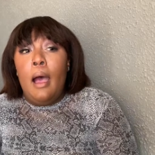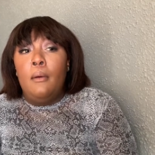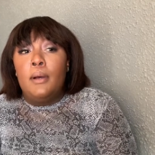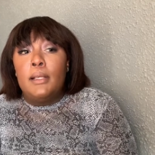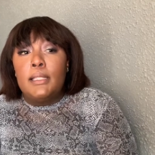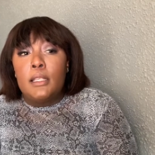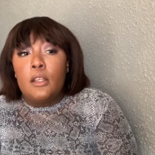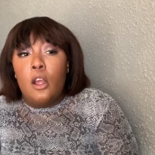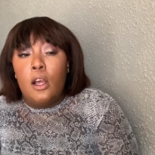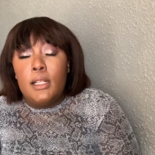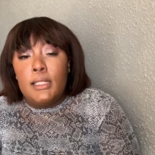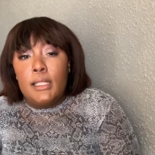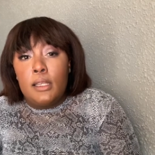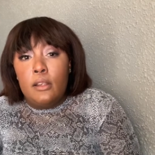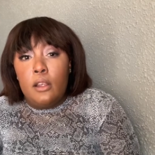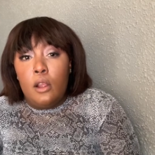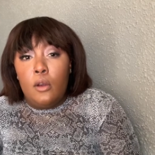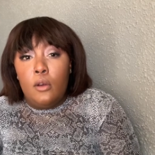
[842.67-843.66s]
wasn't
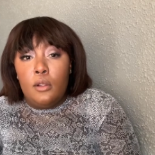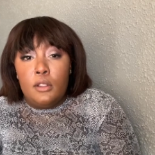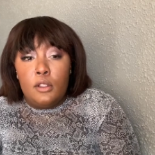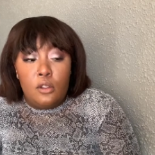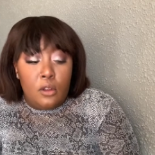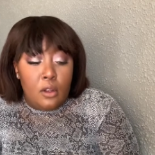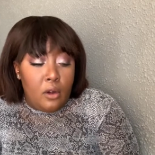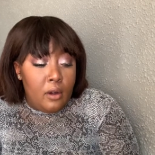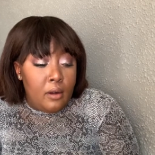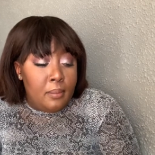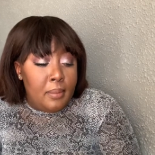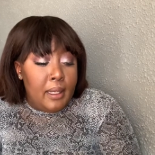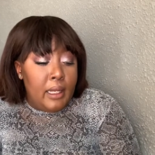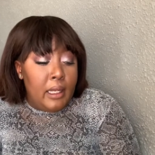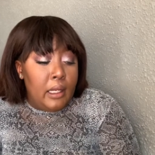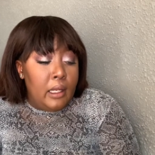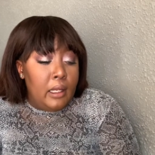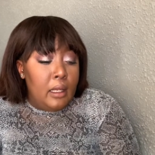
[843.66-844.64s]
constantly going to
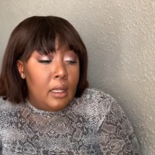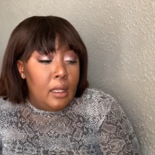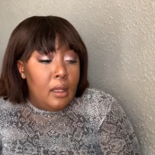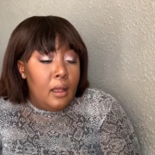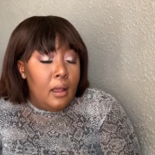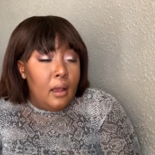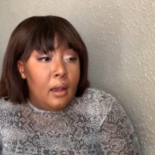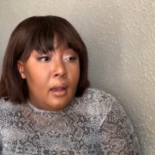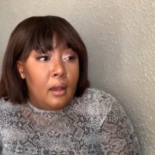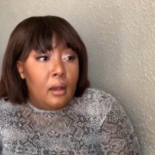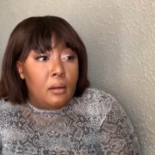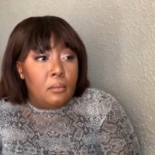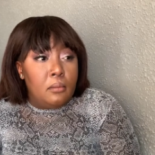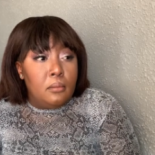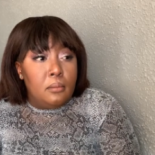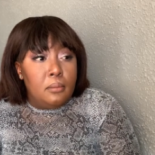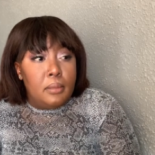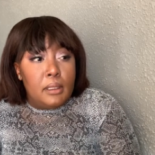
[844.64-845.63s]
therapy,
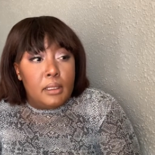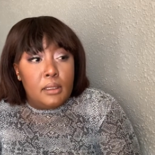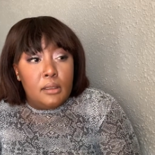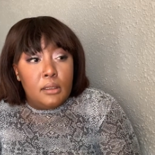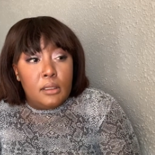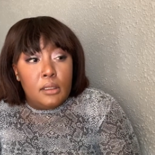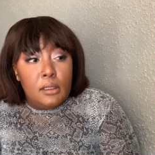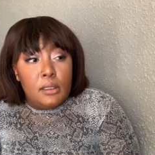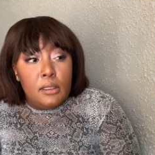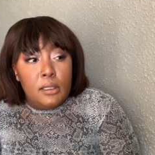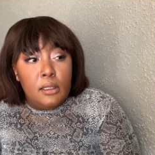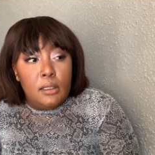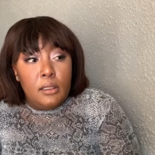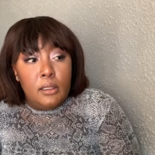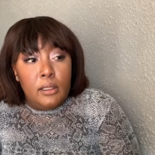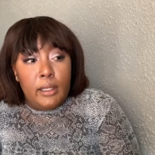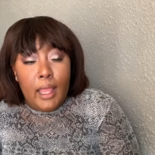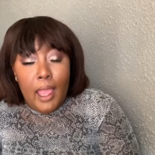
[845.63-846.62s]
um, but
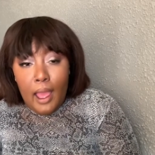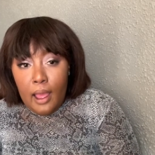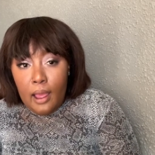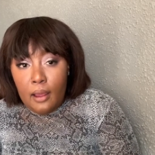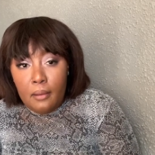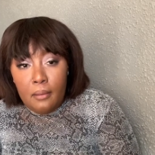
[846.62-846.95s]
yeah,